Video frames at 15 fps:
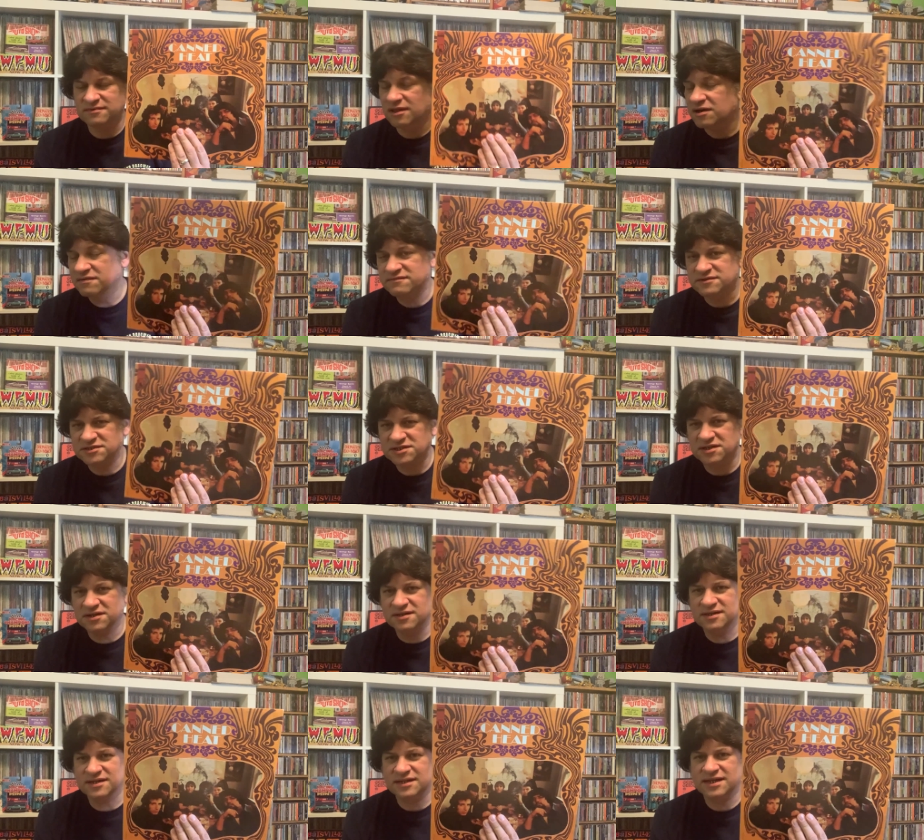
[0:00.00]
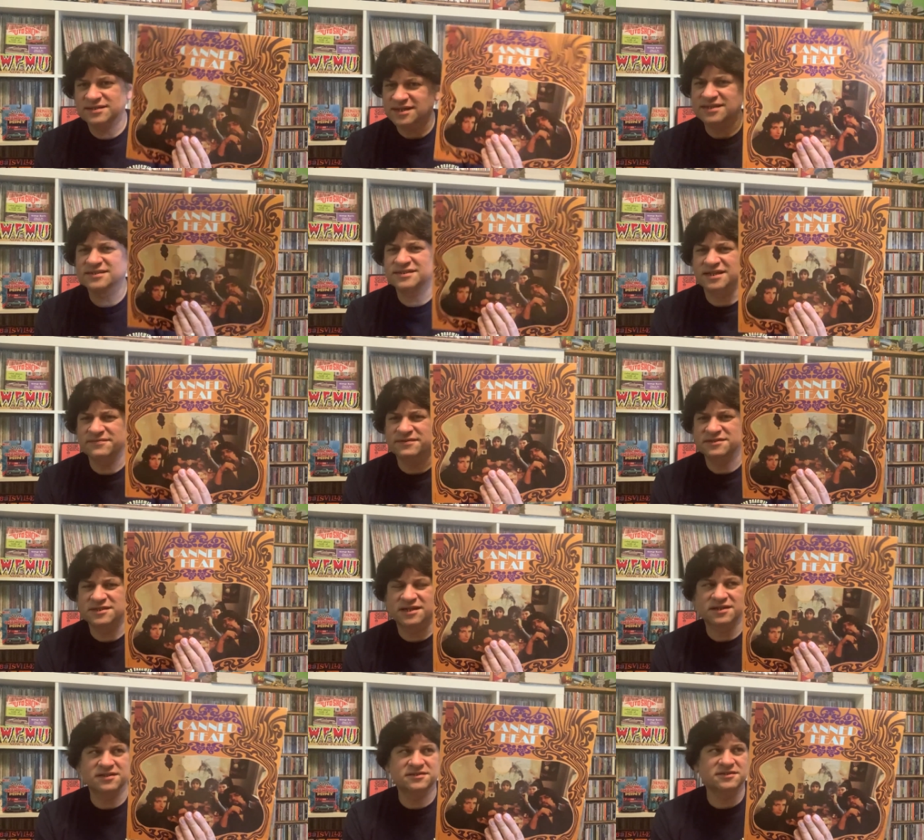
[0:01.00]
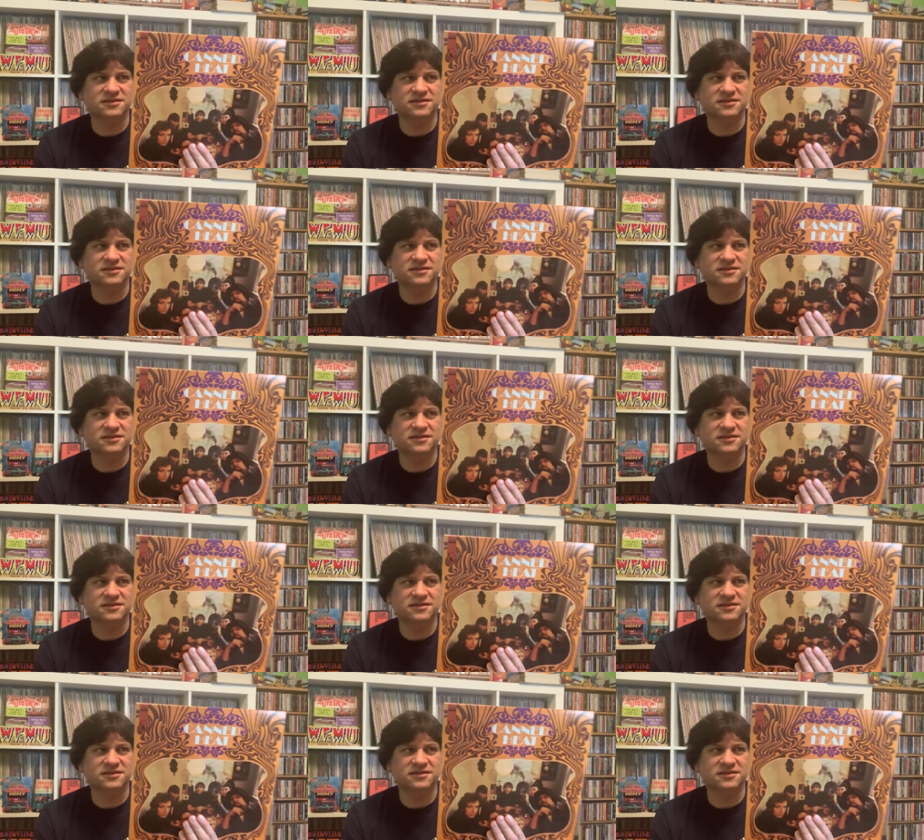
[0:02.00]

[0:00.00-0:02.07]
Love or something like that. It's got seven seconds